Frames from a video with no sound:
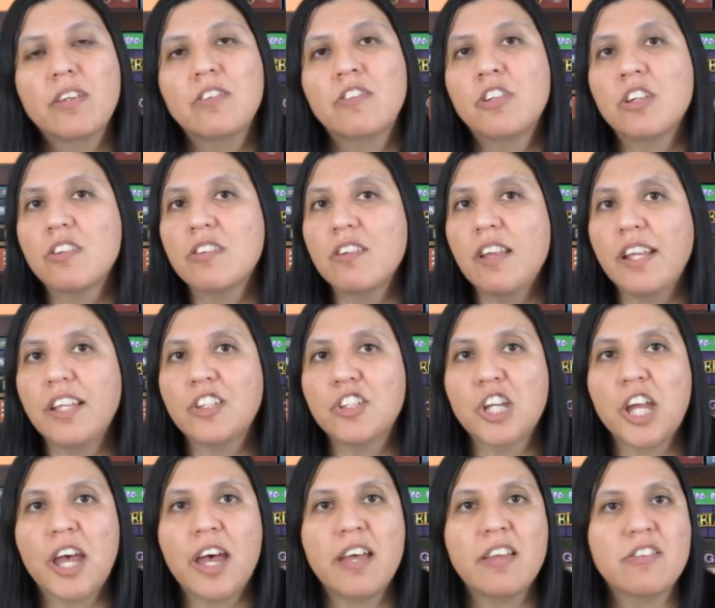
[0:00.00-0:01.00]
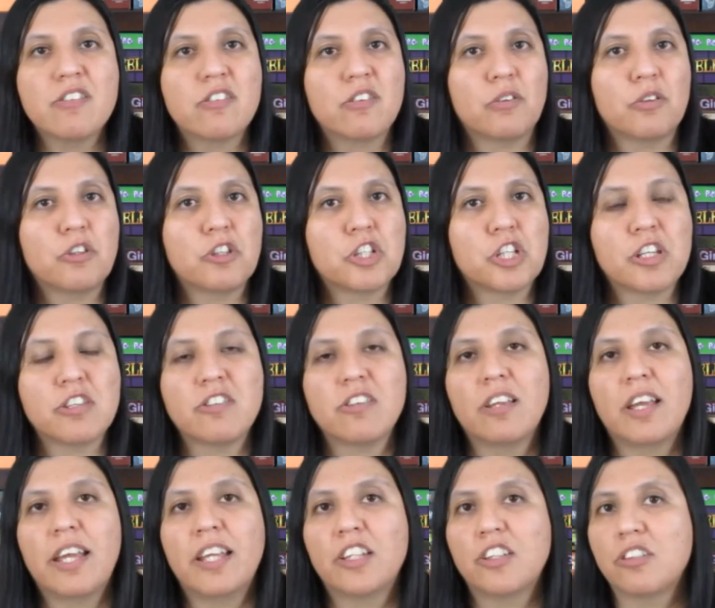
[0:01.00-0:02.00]
just like chess or just
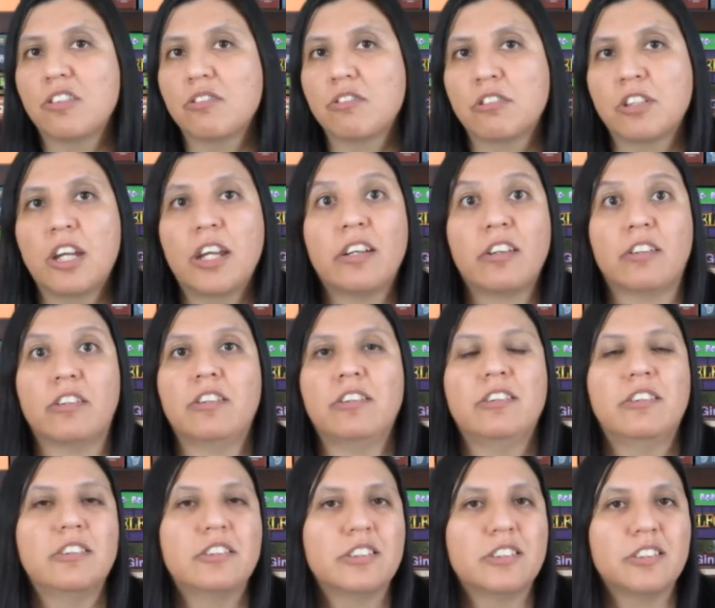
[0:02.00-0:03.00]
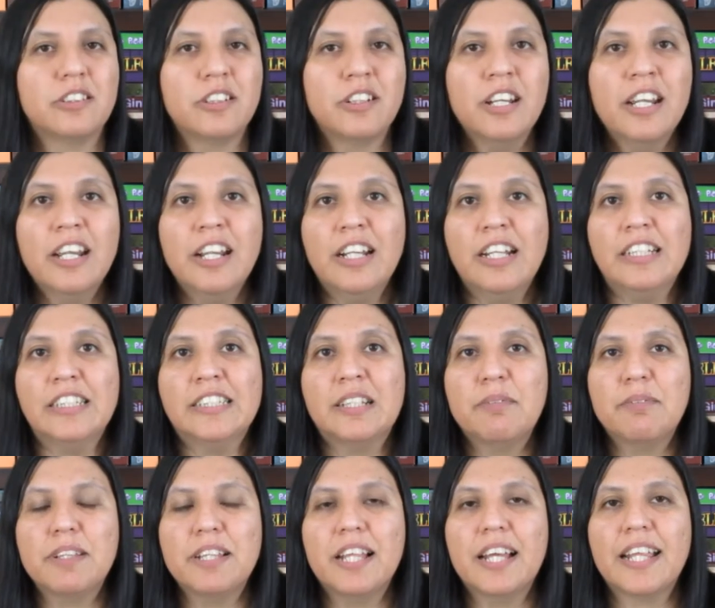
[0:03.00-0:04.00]
like checkers or
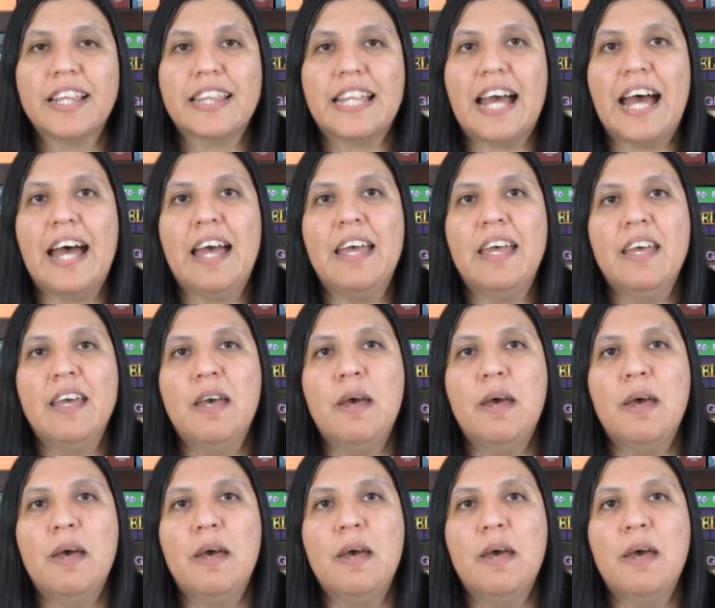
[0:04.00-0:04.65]
something like that.